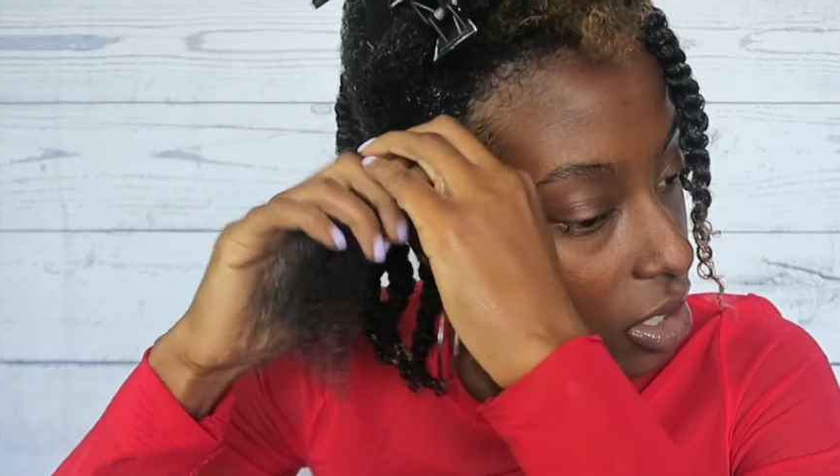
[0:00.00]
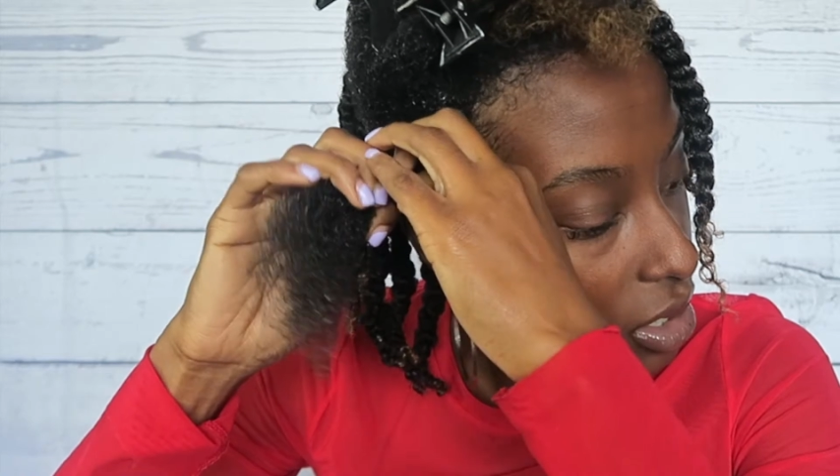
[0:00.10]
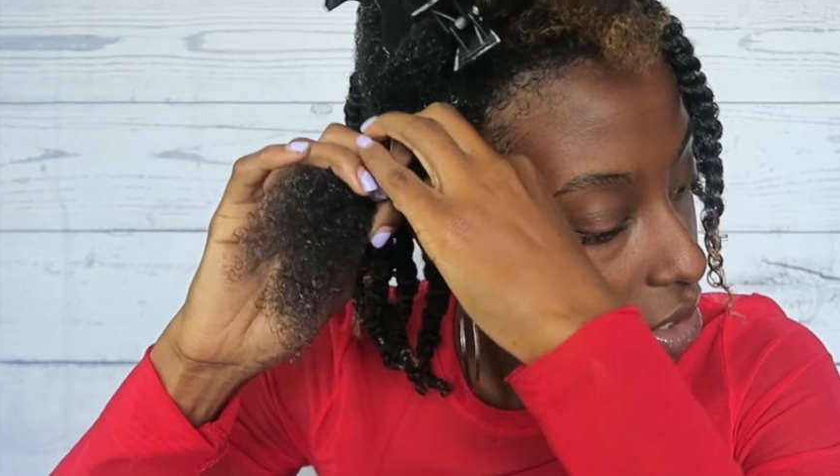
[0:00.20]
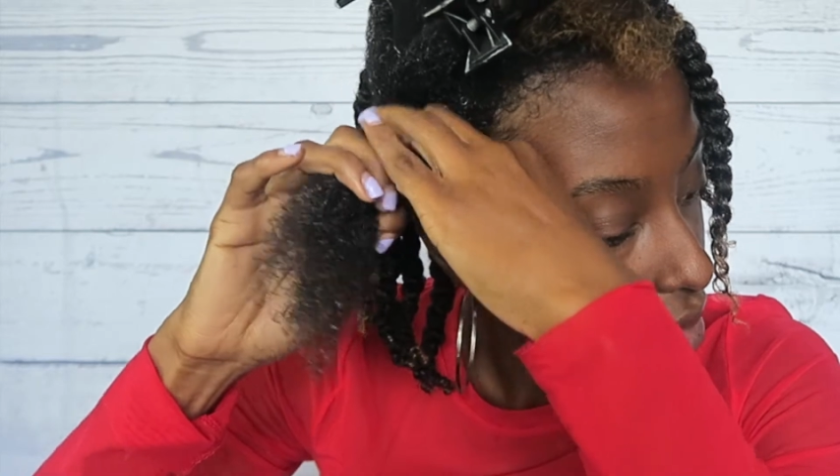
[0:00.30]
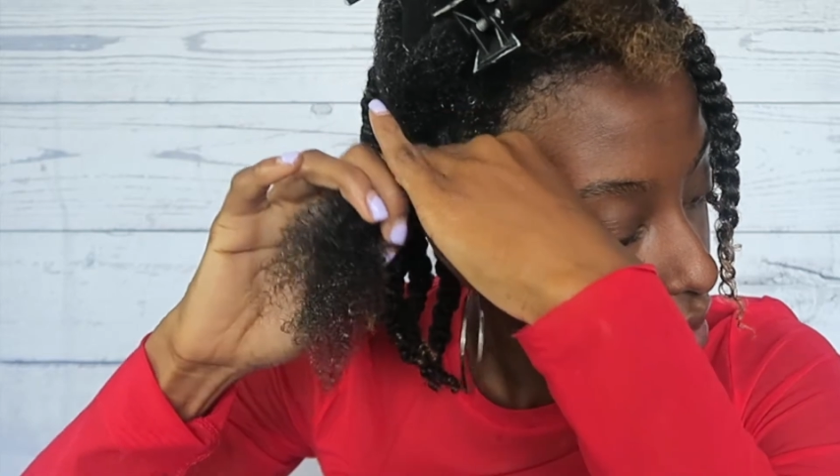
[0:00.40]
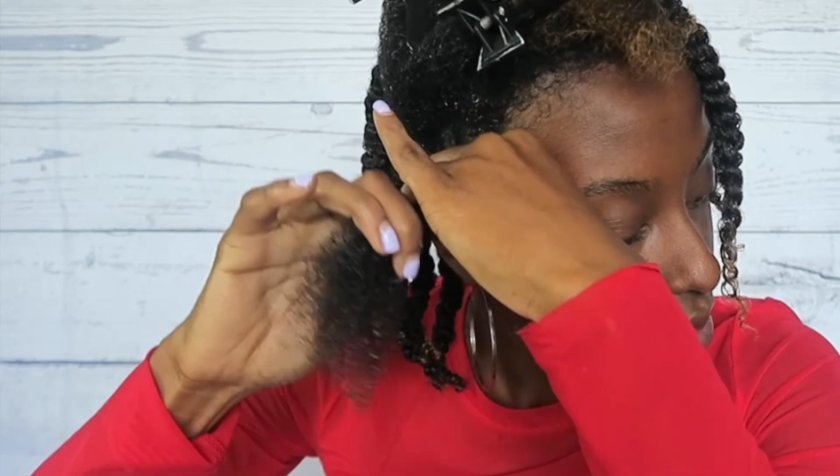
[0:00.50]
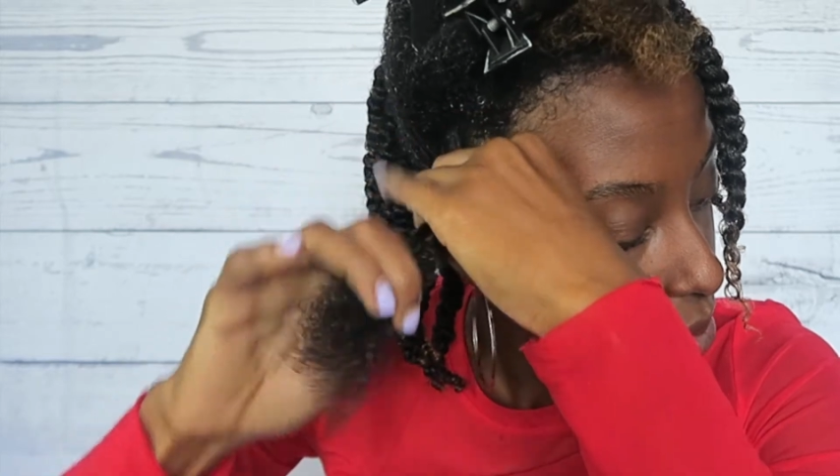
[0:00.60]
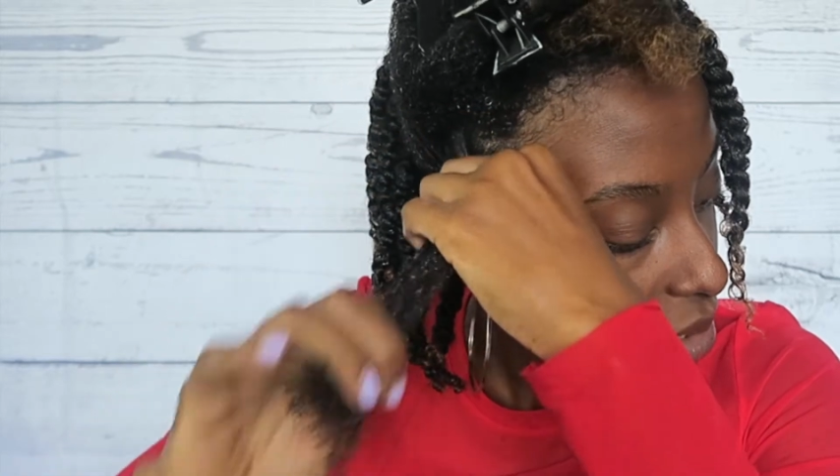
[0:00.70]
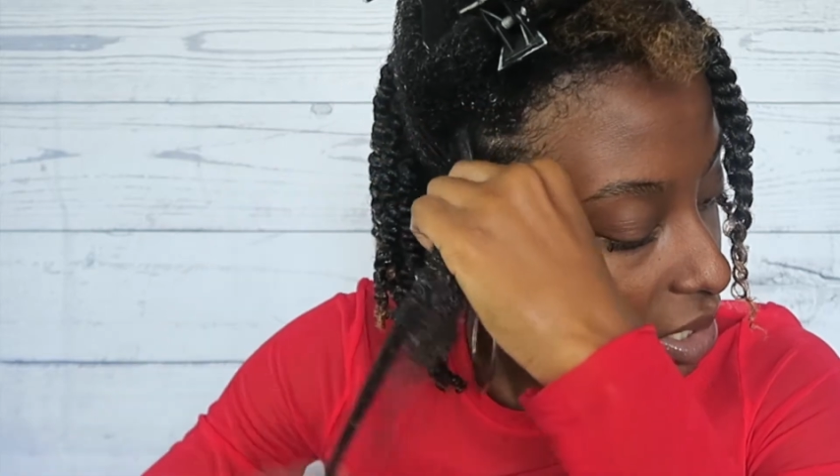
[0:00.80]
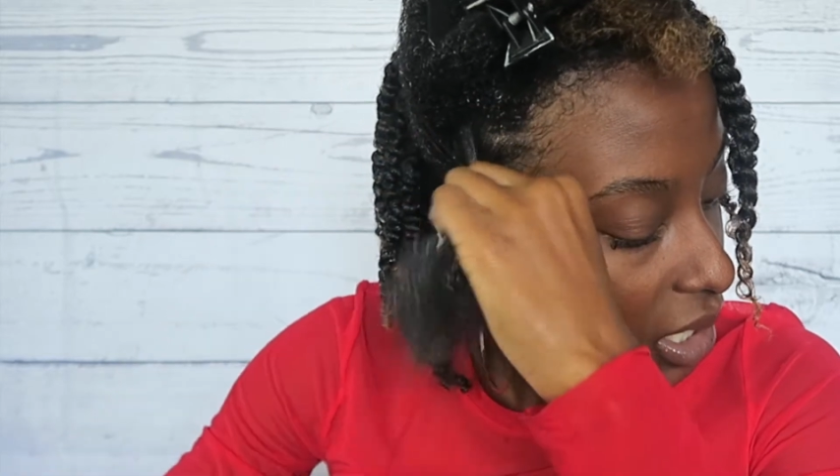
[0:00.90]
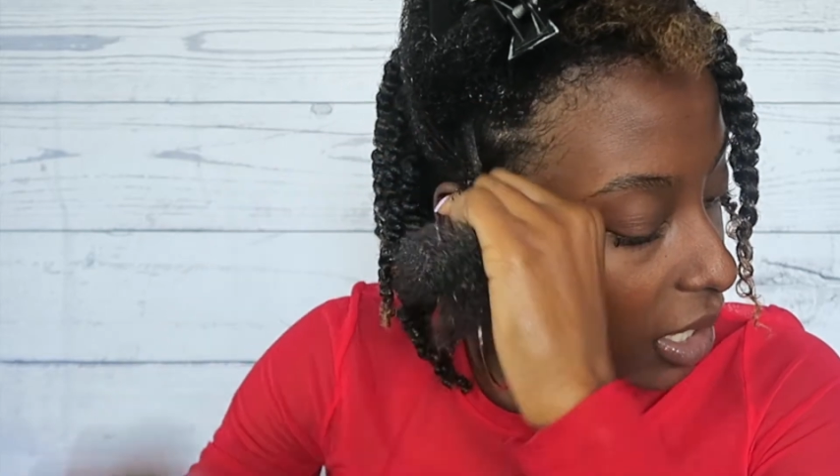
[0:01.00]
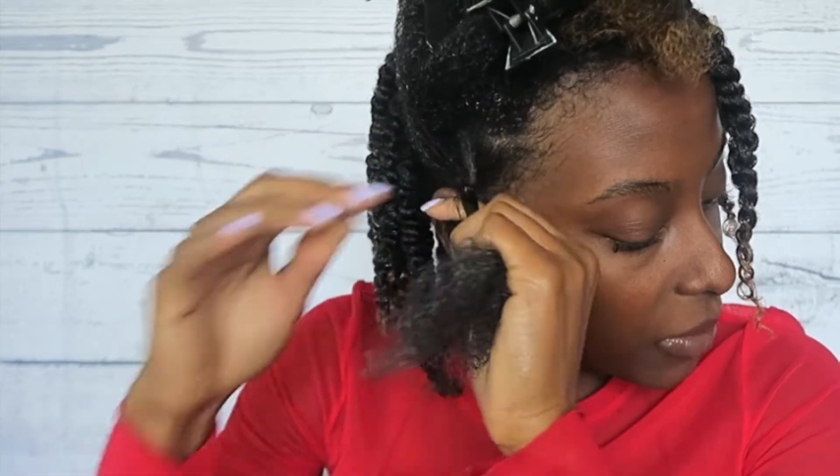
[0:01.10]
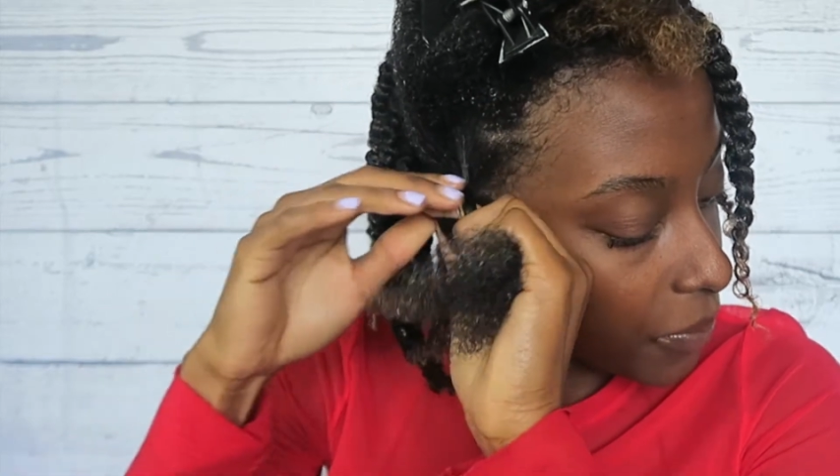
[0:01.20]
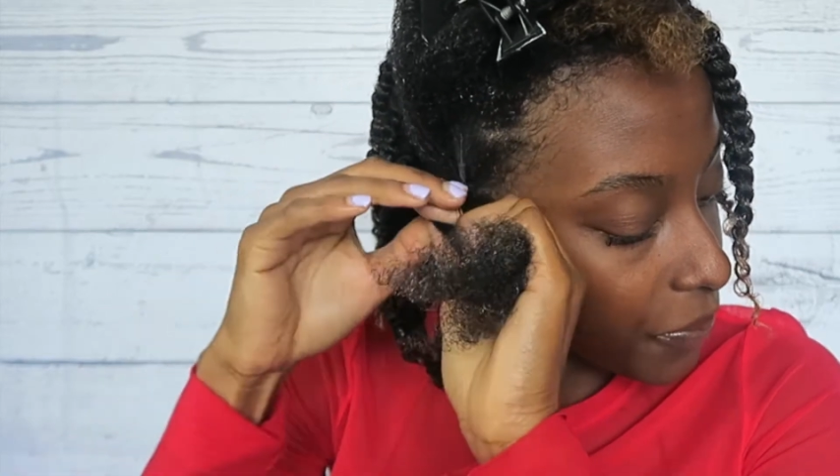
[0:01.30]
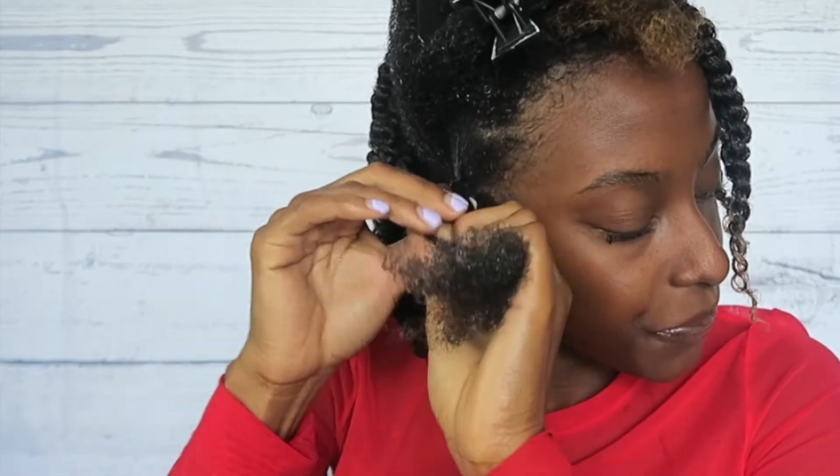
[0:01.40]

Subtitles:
start twisting